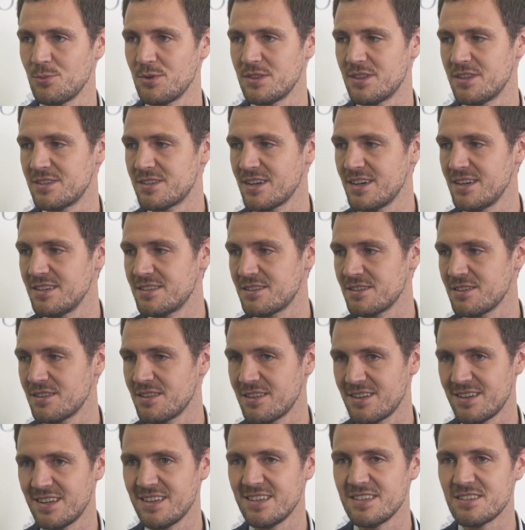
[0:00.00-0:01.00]
with the data
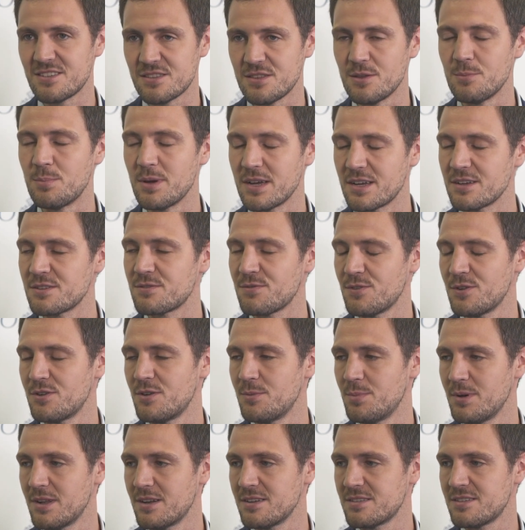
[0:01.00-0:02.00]
that is the biggest
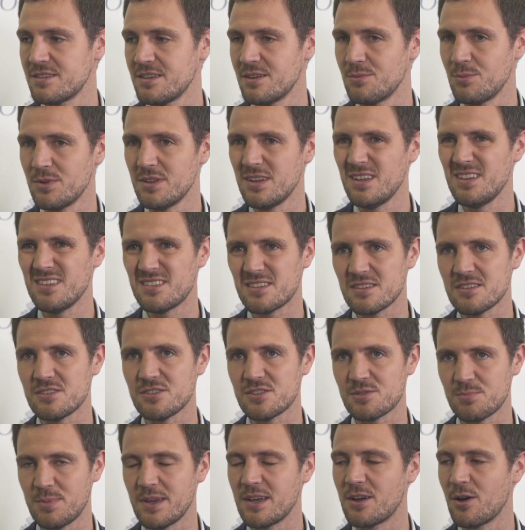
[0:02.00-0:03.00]
vulnerability, and we need to
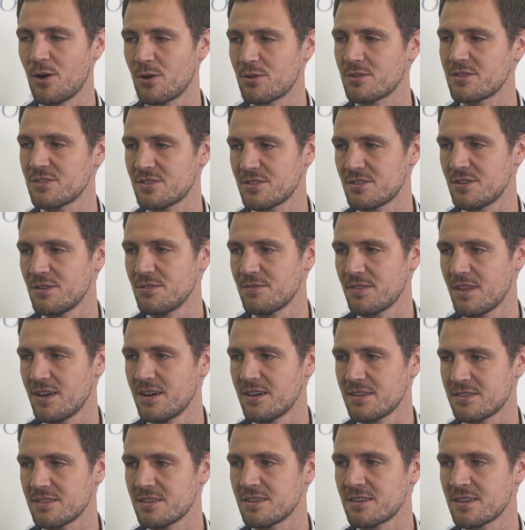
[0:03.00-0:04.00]
just be cognizant of that,
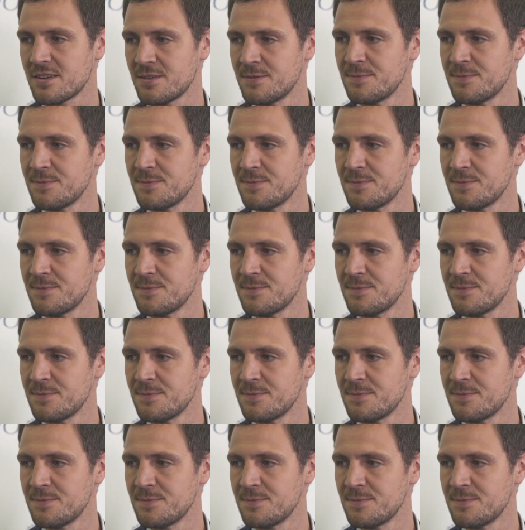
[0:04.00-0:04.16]
I think.